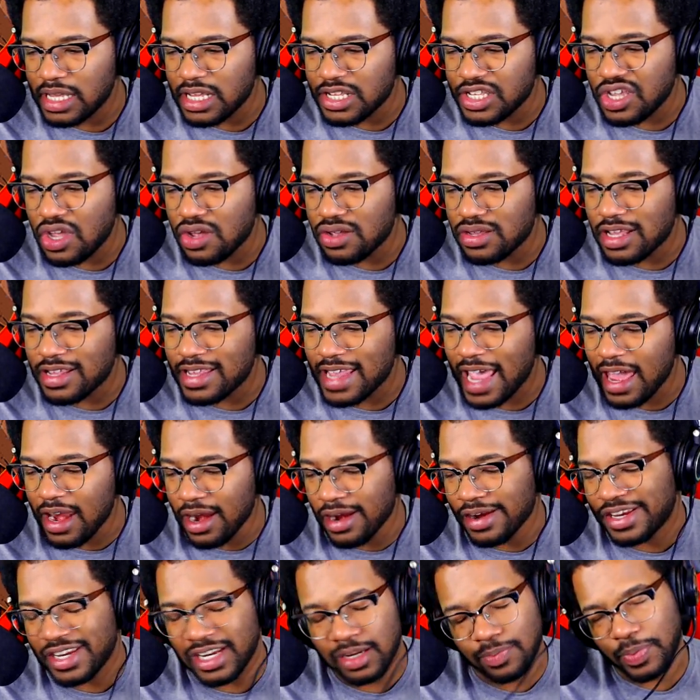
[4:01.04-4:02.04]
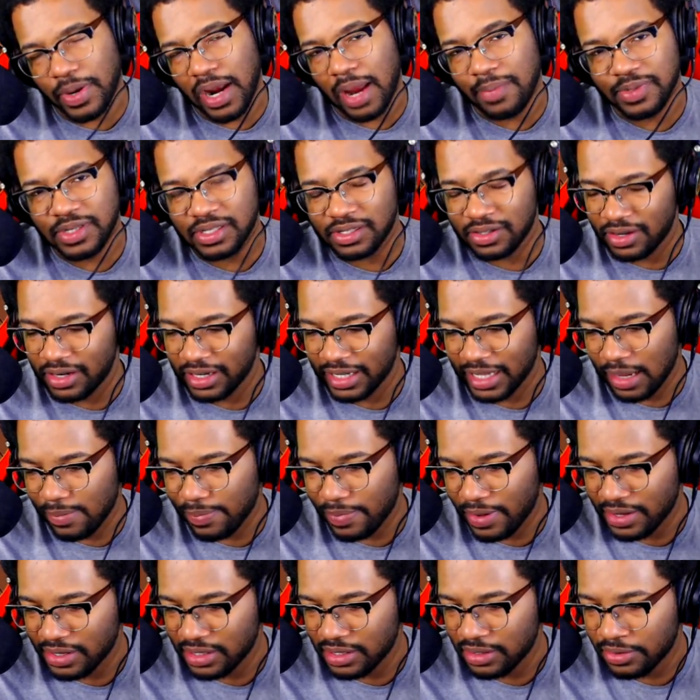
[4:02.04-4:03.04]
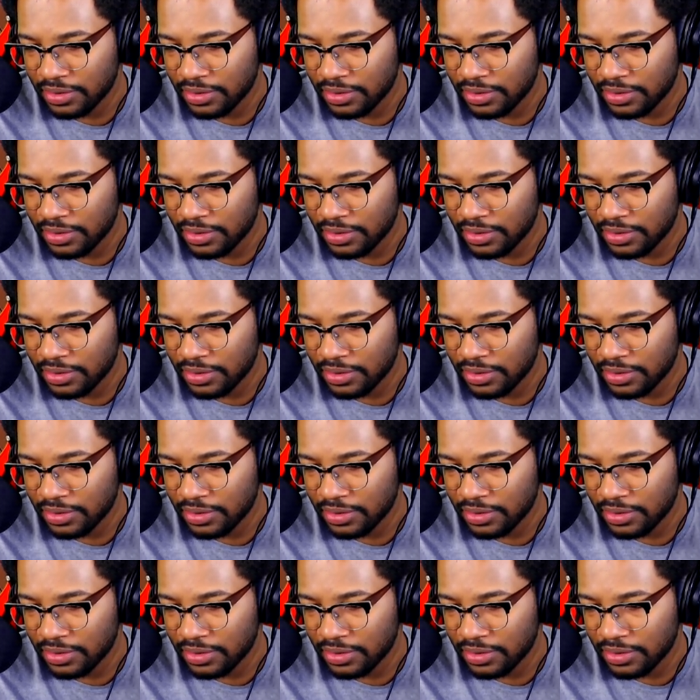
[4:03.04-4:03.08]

This is his energy, but I'm just gonna keep on